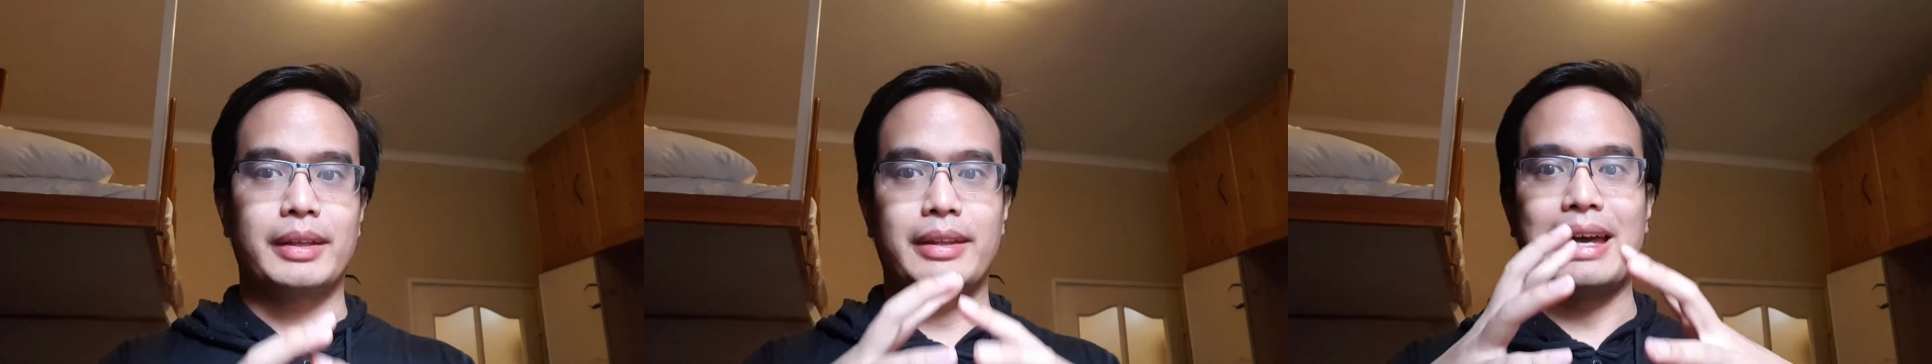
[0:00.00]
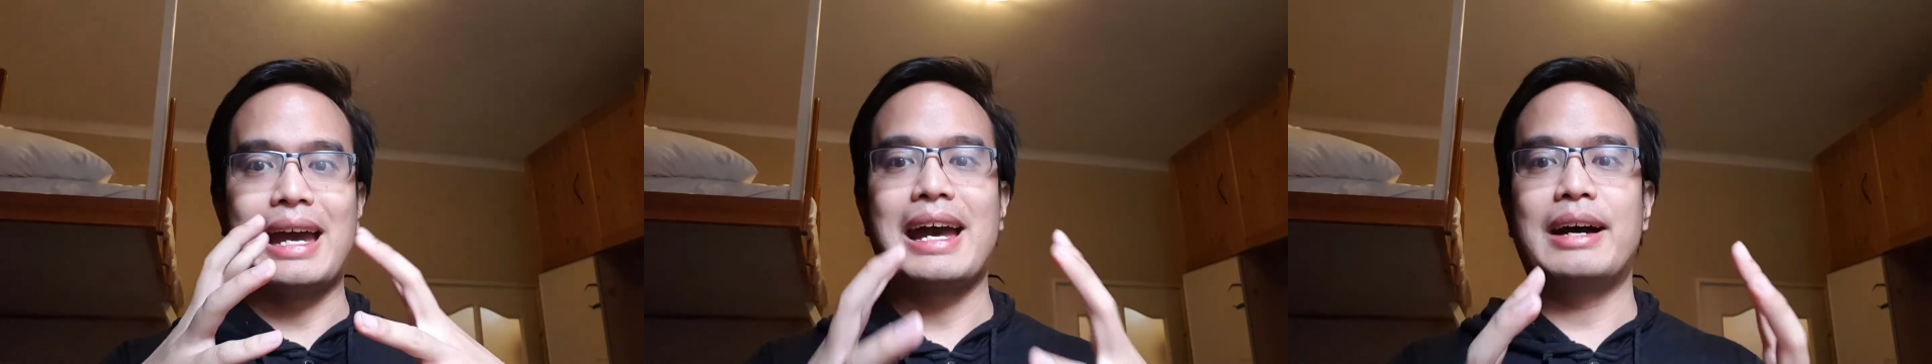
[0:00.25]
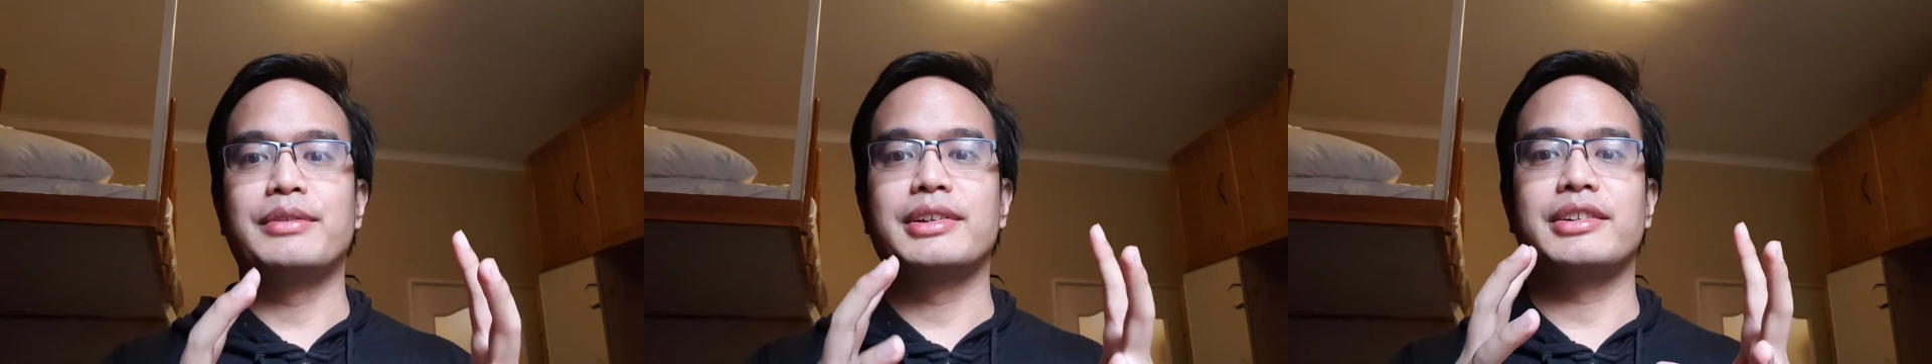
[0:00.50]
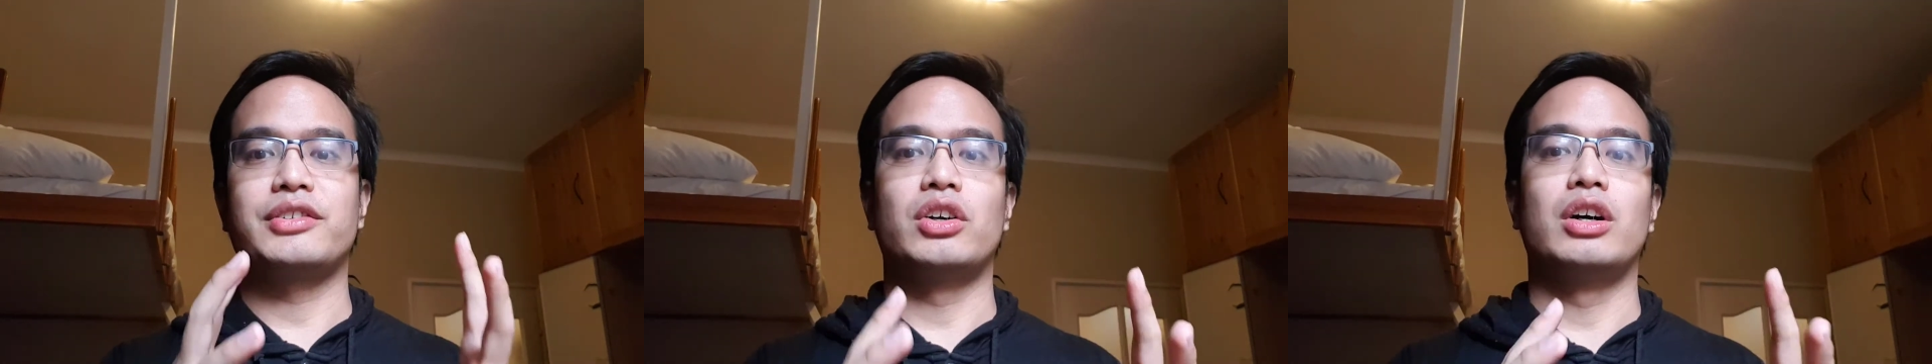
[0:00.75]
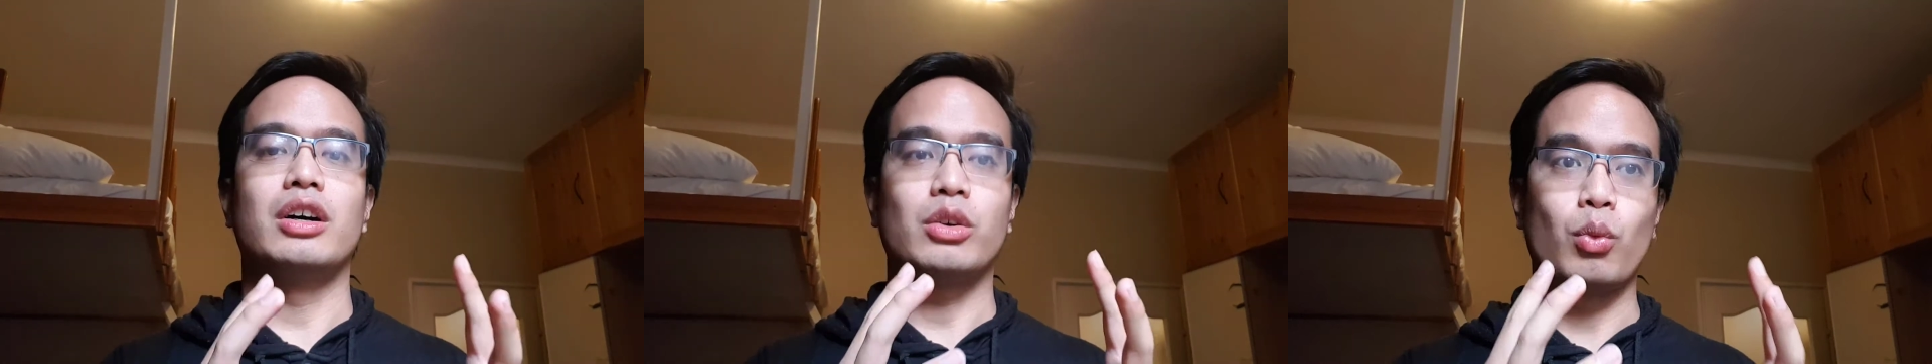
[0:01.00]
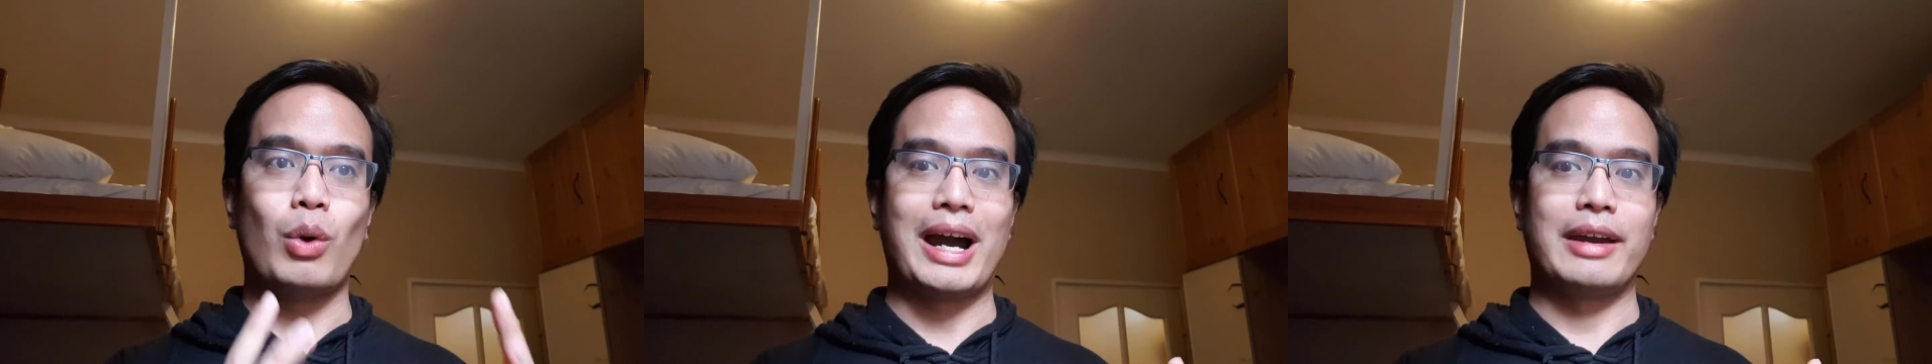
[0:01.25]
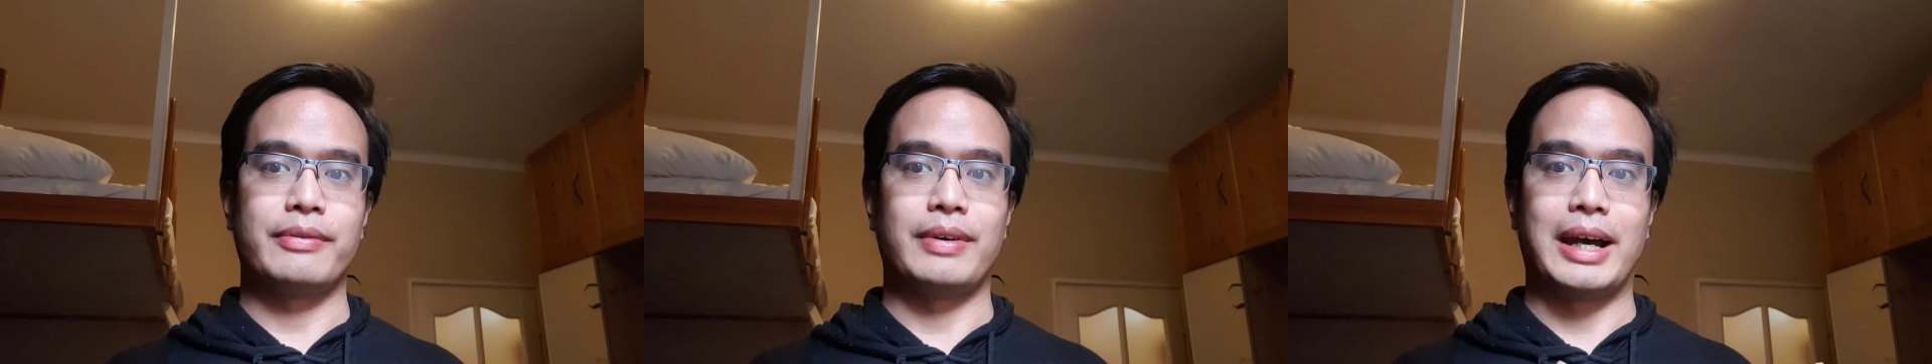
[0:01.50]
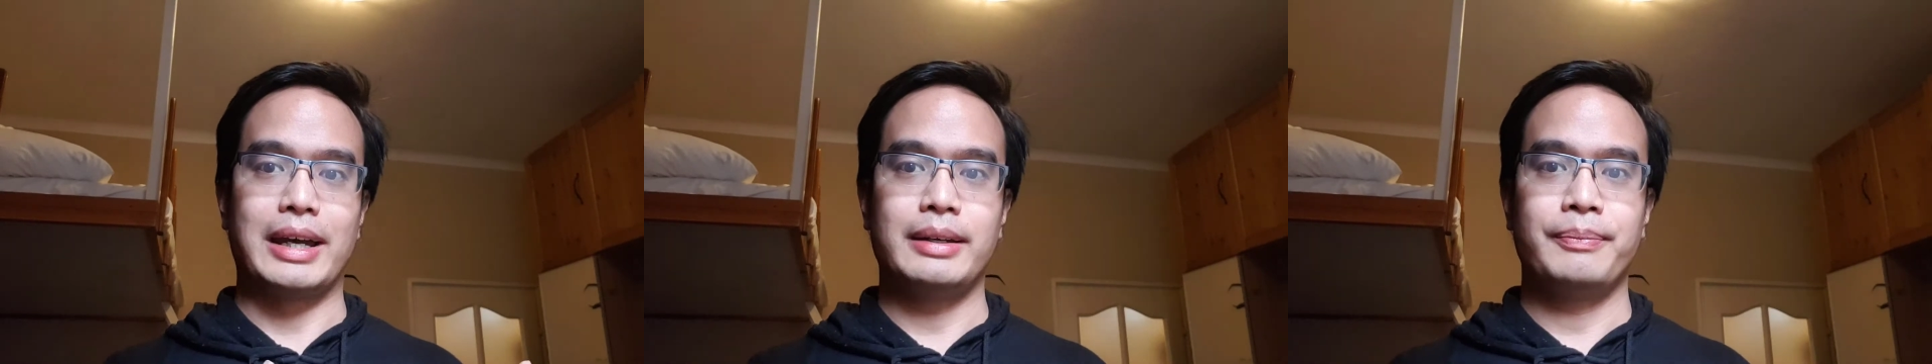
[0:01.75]
that have strong
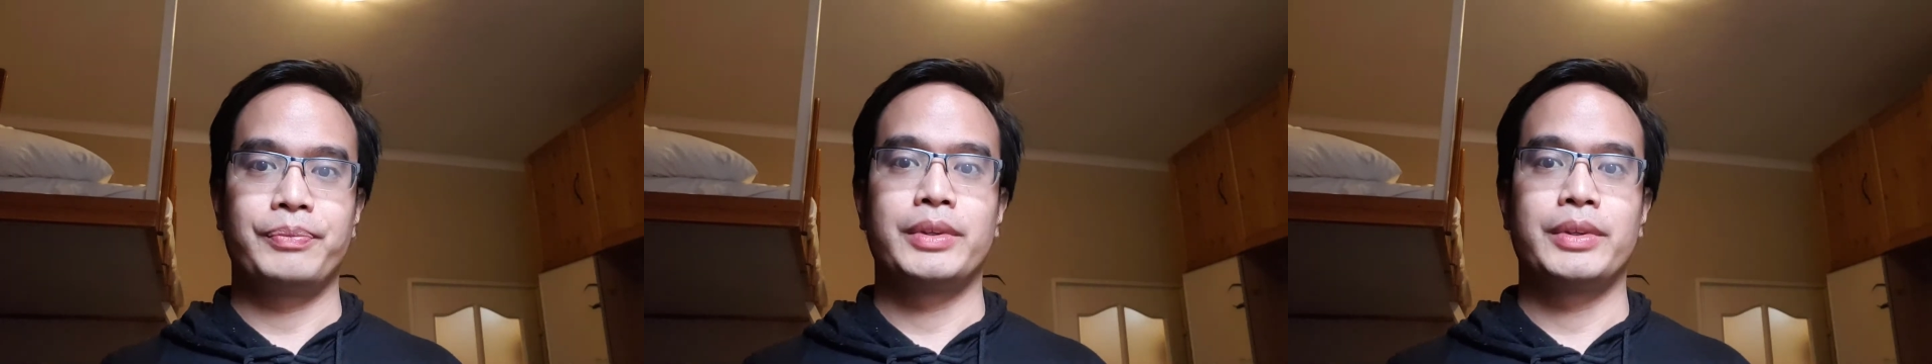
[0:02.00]
Wi-Fi,